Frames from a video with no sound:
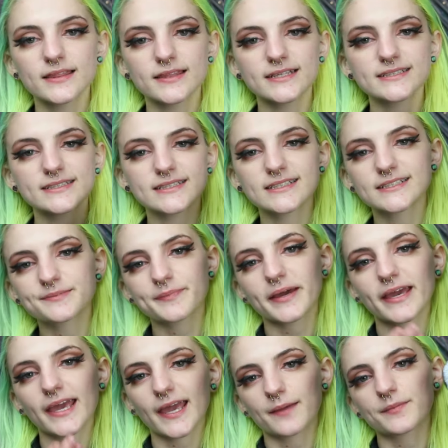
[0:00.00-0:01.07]
This is
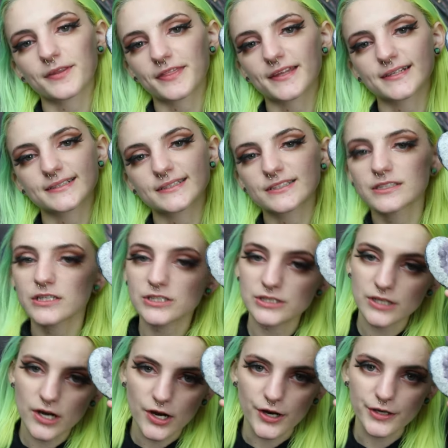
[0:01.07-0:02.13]
my amethyst
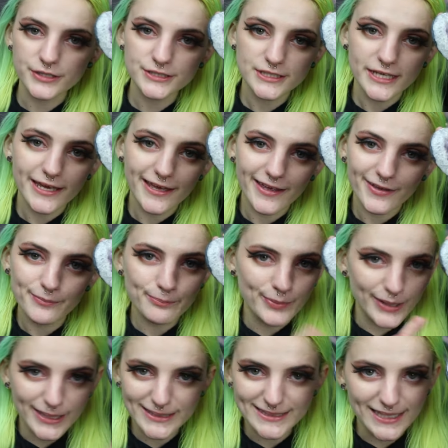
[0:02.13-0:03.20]
heart,
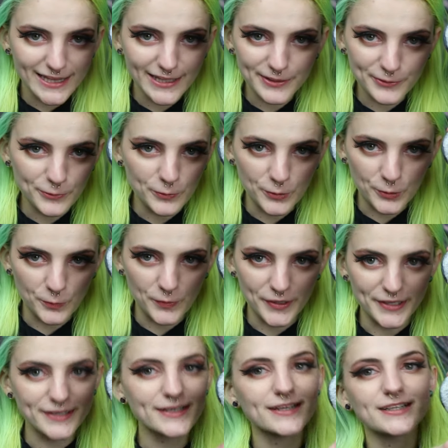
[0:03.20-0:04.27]
but it's a little
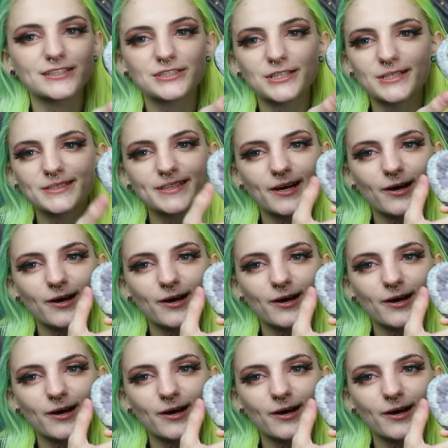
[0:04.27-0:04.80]
one, and she's